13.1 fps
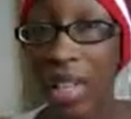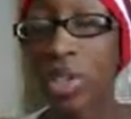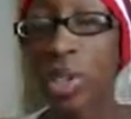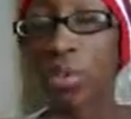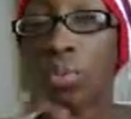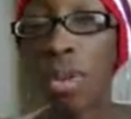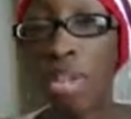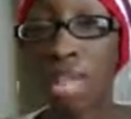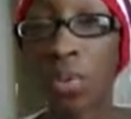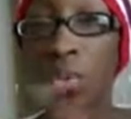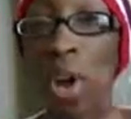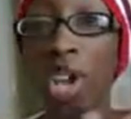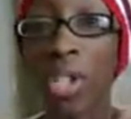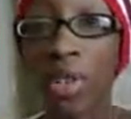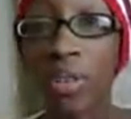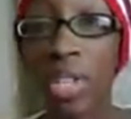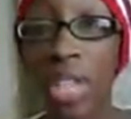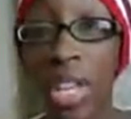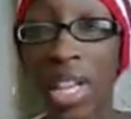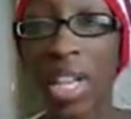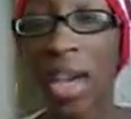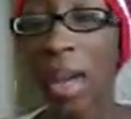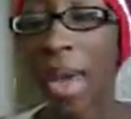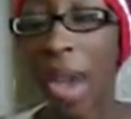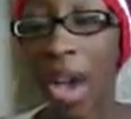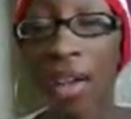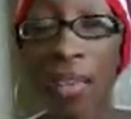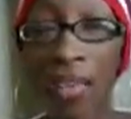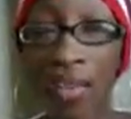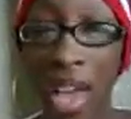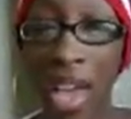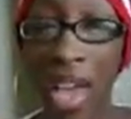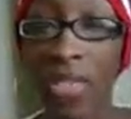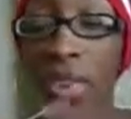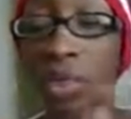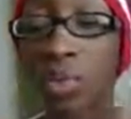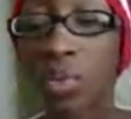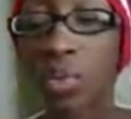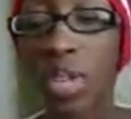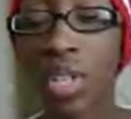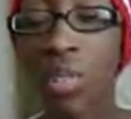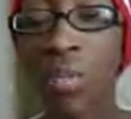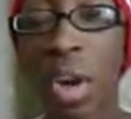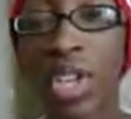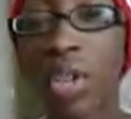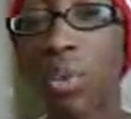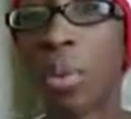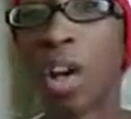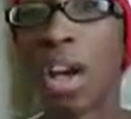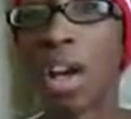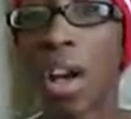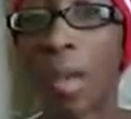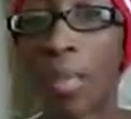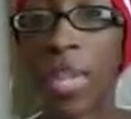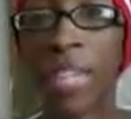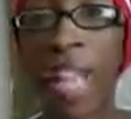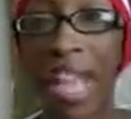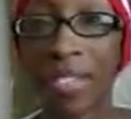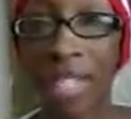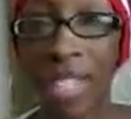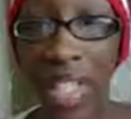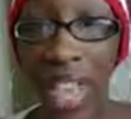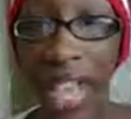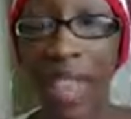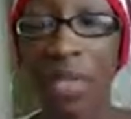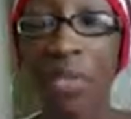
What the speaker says: There's a reason why you did come out of that, and there's a reason why you are up and alive today.